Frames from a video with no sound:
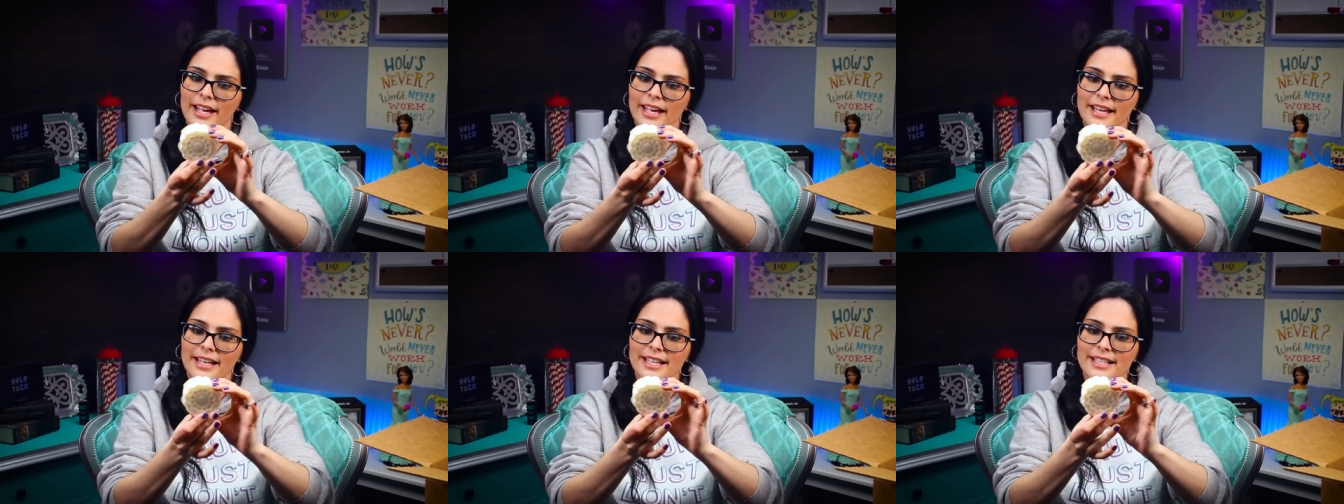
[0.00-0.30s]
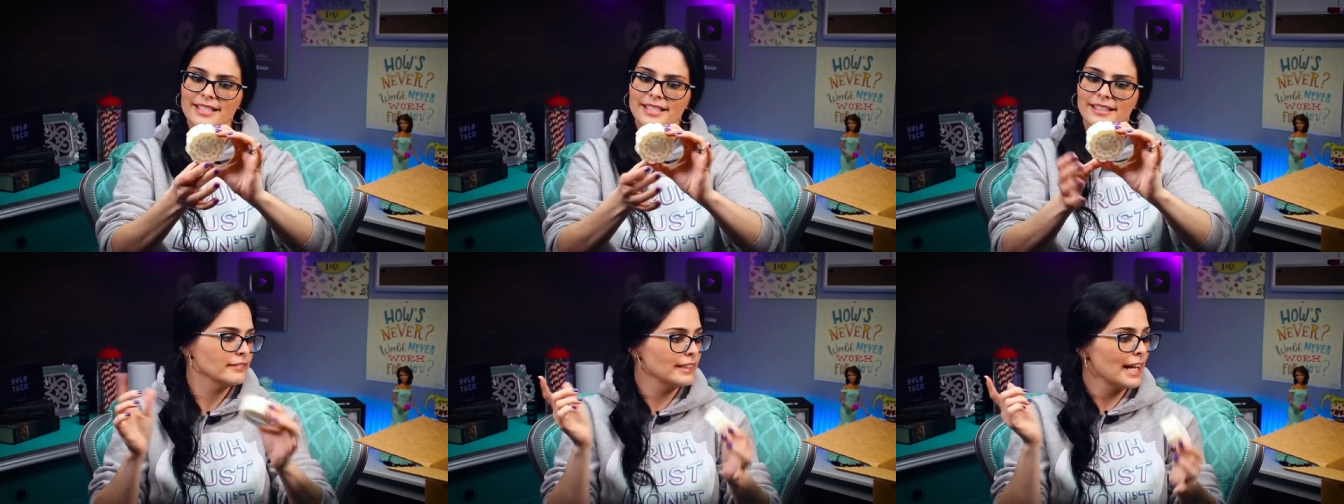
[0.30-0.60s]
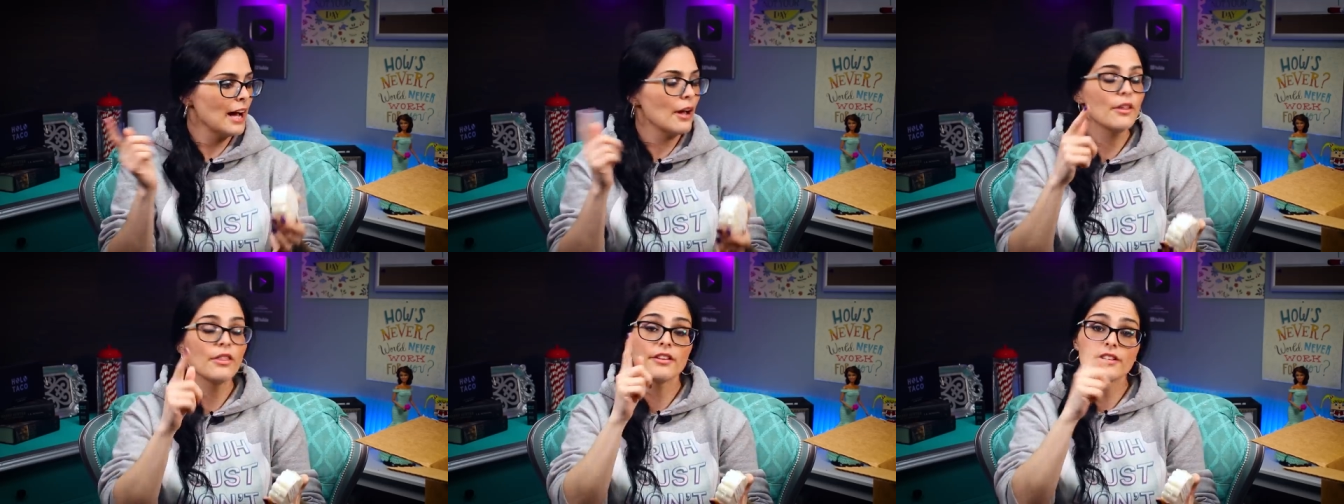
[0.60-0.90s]
And
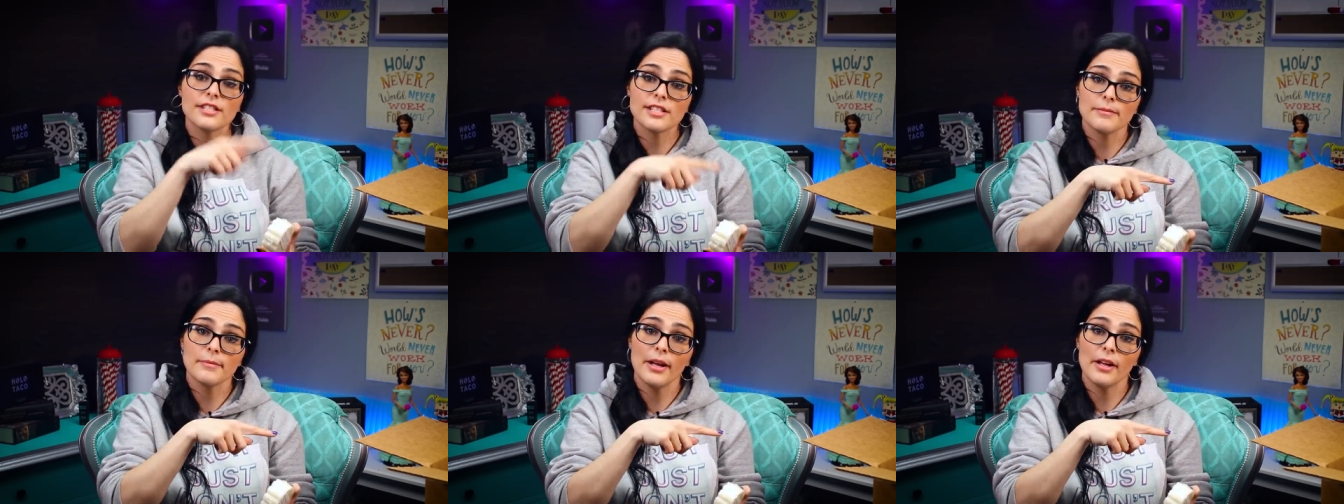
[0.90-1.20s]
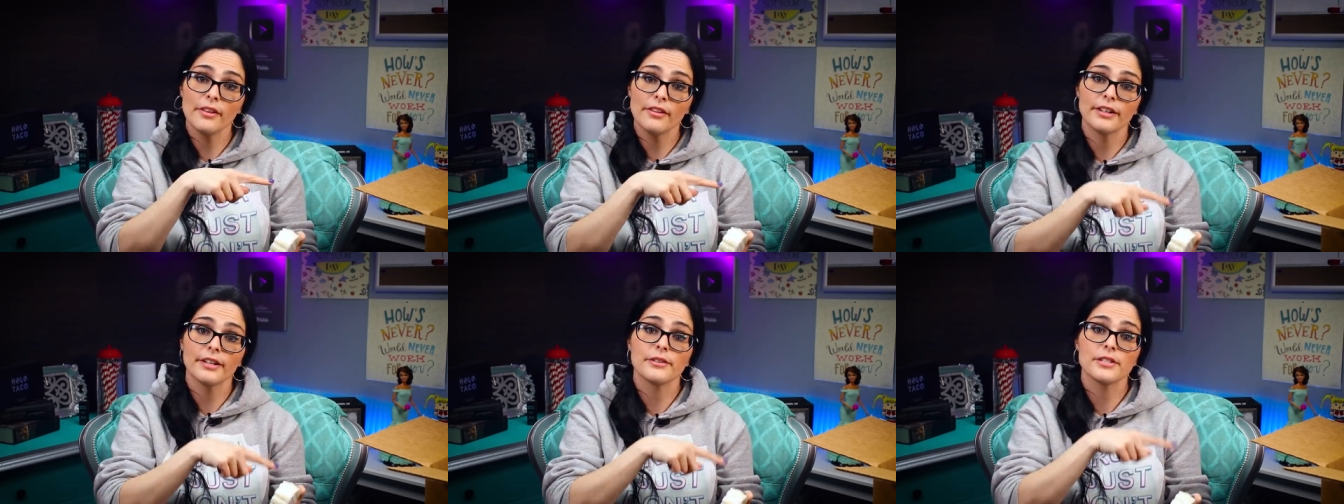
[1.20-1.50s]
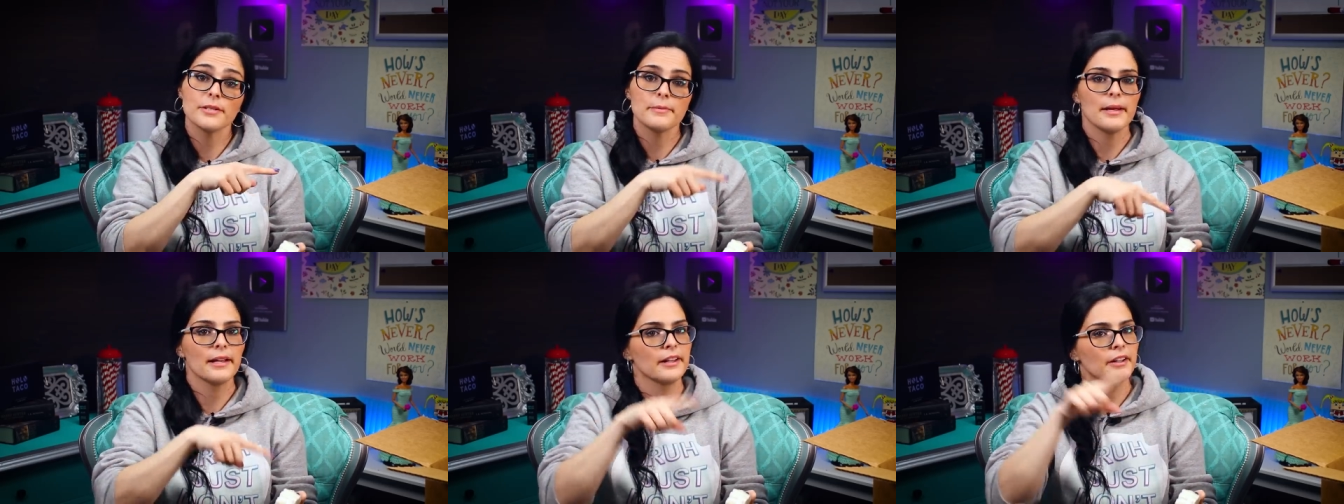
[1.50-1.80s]
now the smell that I
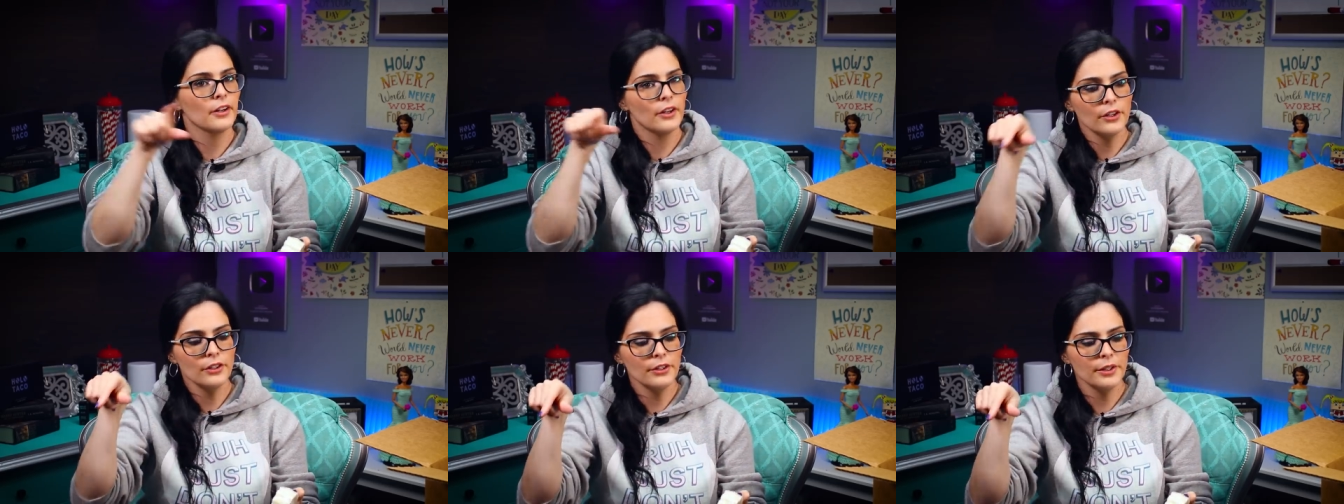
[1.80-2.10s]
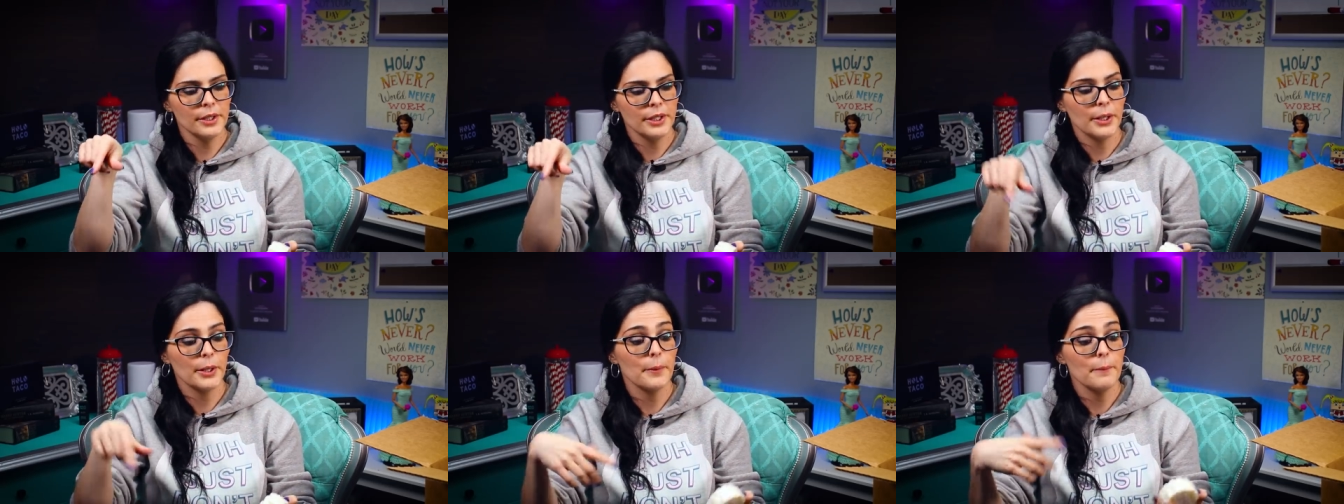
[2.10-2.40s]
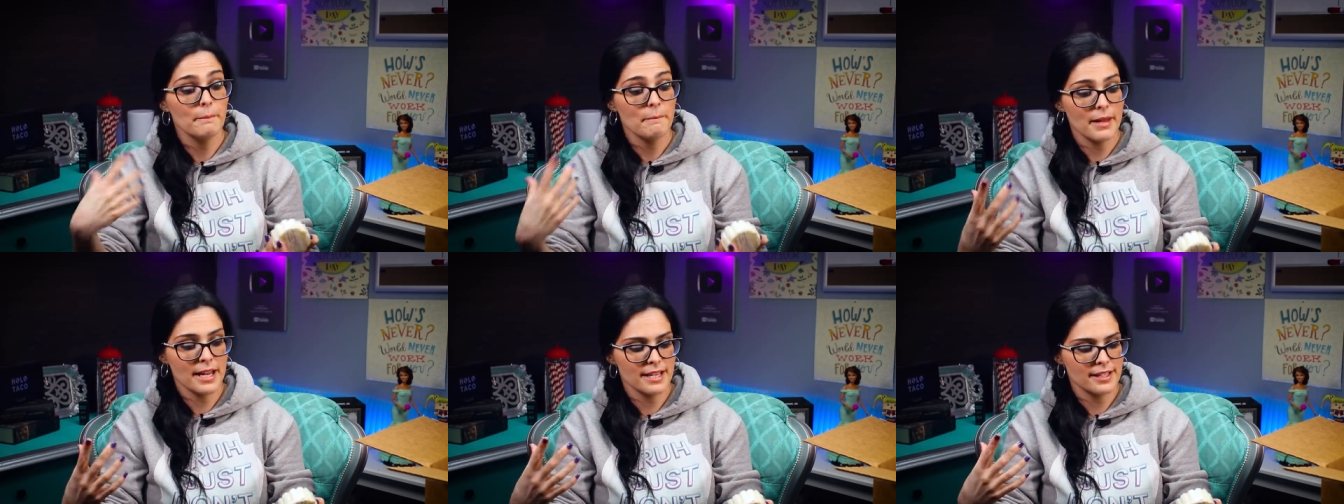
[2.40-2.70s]
was smelling earlier
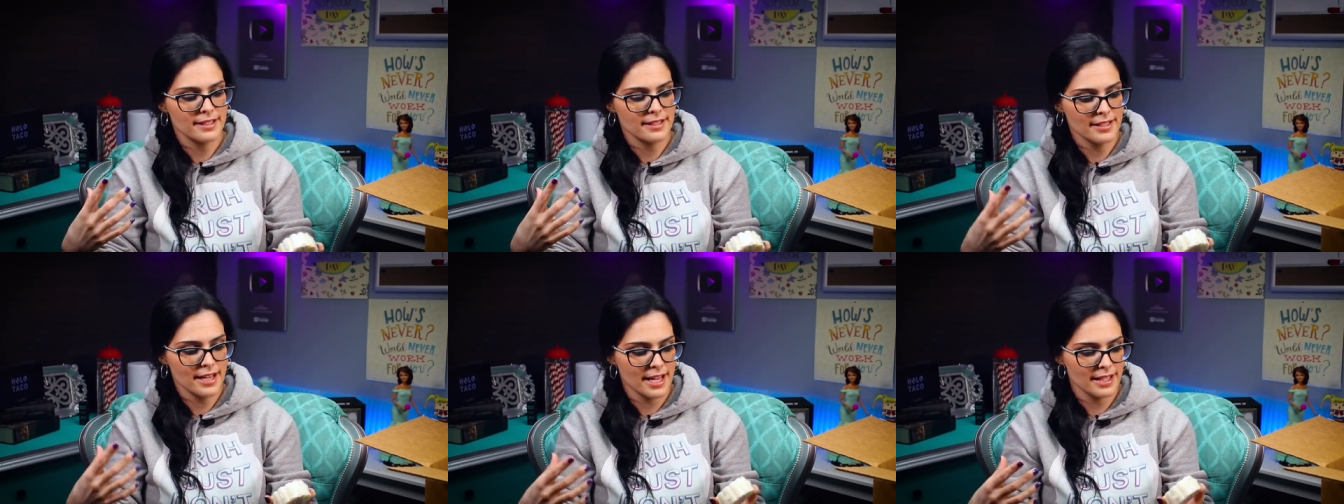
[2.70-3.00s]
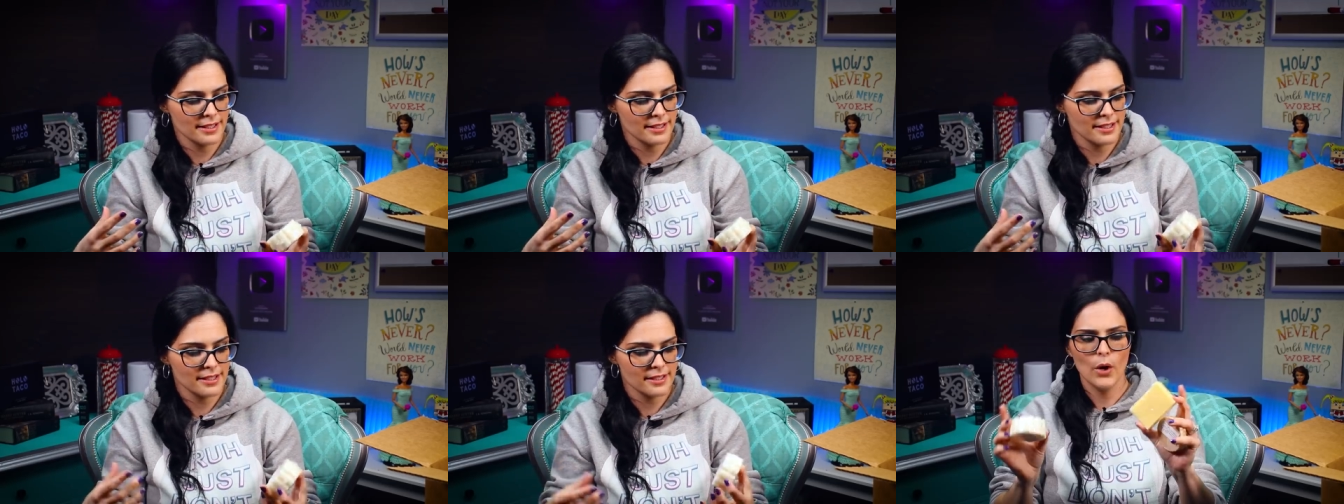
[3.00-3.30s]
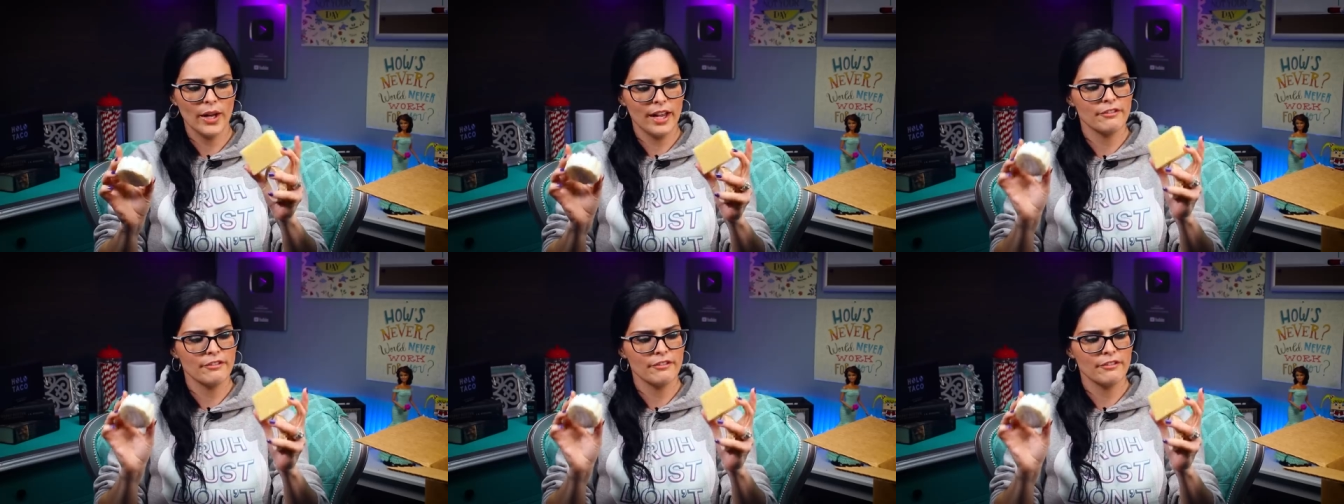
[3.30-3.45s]
makes sense.